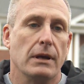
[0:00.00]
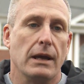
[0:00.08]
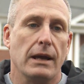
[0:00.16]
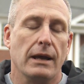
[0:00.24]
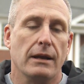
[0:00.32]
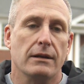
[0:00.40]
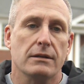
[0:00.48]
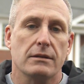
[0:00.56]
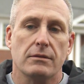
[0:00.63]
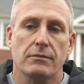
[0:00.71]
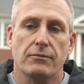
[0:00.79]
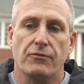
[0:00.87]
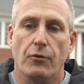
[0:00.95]
and
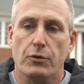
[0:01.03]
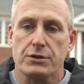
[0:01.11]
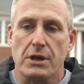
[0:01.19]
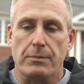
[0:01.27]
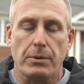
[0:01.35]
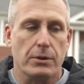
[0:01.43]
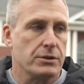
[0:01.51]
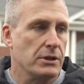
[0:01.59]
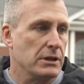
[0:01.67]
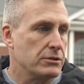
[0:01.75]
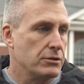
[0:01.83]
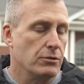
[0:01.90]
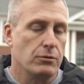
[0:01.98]
forced that person
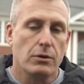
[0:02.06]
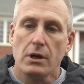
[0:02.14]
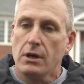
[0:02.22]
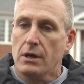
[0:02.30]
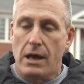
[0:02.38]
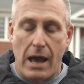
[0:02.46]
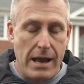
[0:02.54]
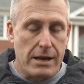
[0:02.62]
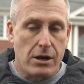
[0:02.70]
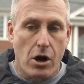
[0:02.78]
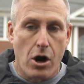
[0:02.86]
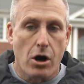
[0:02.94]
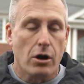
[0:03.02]
into a
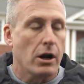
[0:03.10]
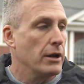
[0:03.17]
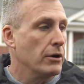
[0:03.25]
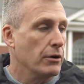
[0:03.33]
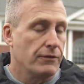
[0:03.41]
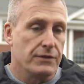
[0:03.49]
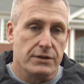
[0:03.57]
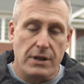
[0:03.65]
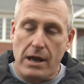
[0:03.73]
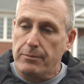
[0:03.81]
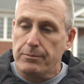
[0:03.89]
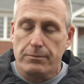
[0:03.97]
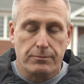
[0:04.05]
car. I don't know if it's
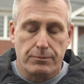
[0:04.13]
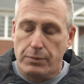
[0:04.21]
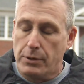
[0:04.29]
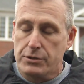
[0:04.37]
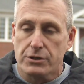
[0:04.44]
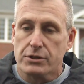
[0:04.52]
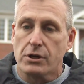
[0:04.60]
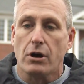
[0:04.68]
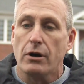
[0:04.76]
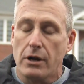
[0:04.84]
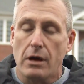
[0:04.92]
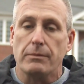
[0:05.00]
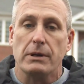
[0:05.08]
that person's
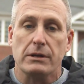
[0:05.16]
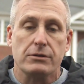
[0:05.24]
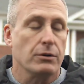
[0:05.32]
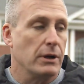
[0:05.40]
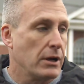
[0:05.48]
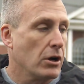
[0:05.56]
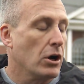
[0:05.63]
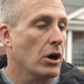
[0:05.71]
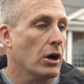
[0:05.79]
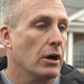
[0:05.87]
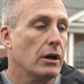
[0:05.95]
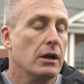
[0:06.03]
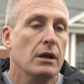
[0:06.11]
car or not, but into a
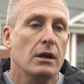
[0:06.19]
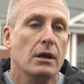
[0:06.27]
car.